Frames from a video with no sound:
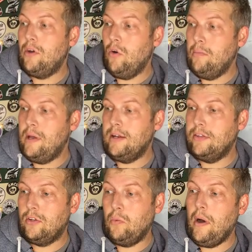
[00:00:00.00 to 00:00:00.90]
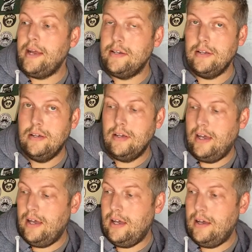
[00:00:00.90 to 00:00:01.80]
They're all painted, they're white,
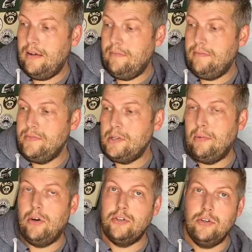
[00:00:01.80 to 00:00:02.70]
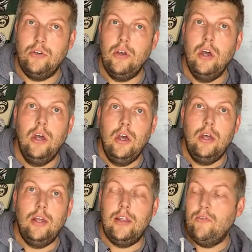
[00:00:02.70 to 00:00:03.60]
similar to
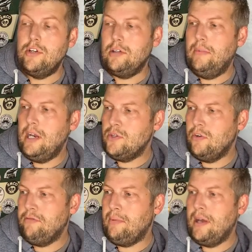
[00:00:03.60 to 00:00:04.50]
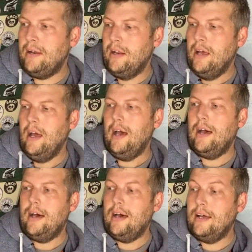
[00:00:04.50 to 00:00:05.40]
the original Minis would have been.
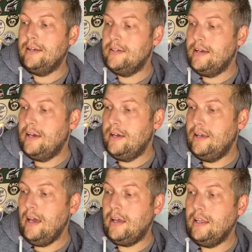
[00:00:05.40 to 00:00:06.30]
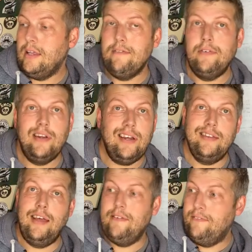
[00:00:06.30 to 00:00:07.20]
And yeah, get them fitted,
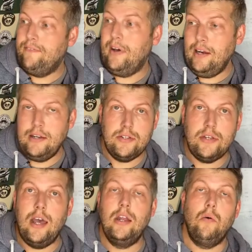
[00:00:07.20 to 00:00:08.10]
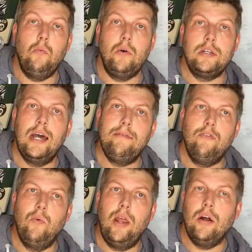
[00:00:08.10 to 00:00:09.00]
and then finally decide on what type
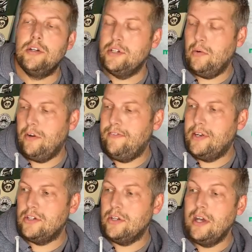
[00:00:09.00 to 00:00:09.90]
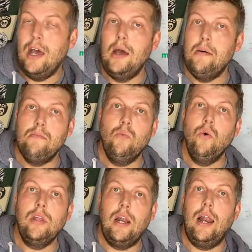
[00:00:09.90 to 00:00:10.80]
of wheel arches I want to fit to it.
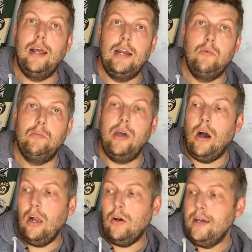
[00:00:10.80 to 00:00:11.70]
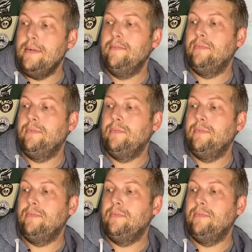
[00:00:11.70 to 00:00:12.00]
More than likely will be alloy,